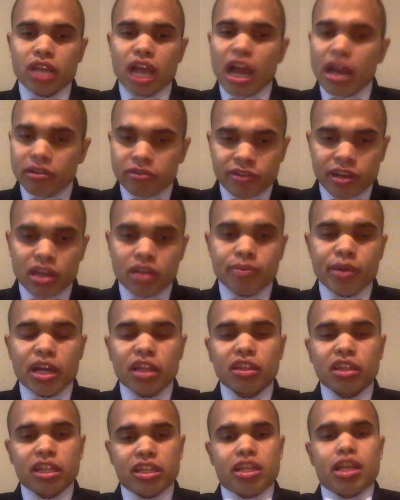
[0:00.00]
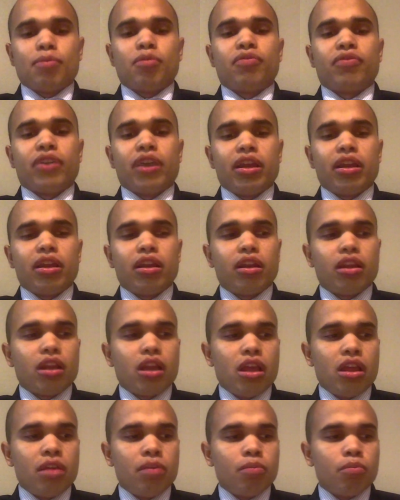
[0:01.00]
I'd read about that same event
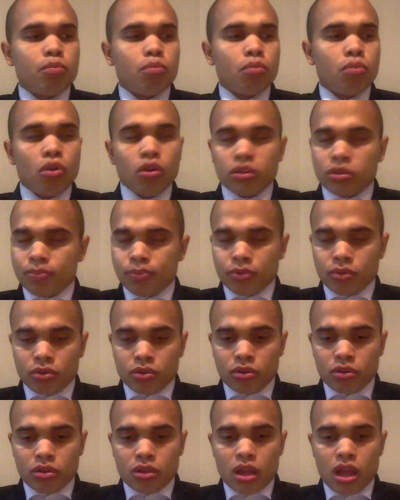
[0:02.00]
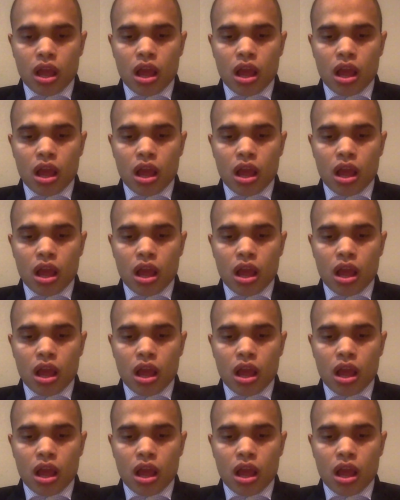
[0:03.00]
in multiple